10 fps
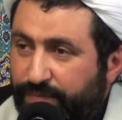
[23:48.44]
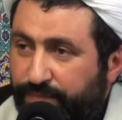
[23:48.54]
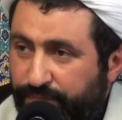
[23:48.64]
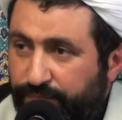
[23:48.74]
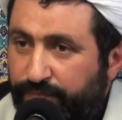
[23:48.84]

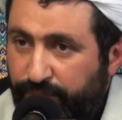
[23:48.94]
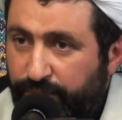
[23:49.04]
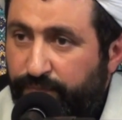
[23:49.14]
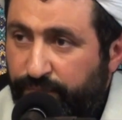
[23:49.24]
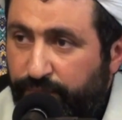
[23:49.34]

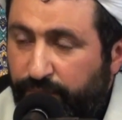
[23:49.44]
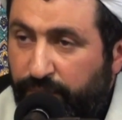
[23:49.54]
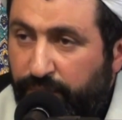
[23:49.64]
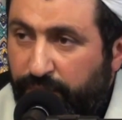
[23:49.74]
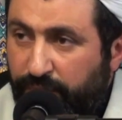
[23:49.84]

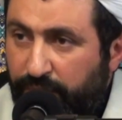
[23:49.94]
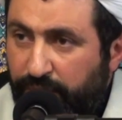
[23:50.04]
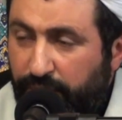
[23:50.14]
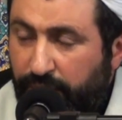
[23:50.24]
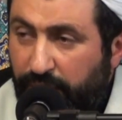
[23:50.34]

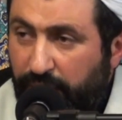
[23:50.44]
No one is speaking in this clip.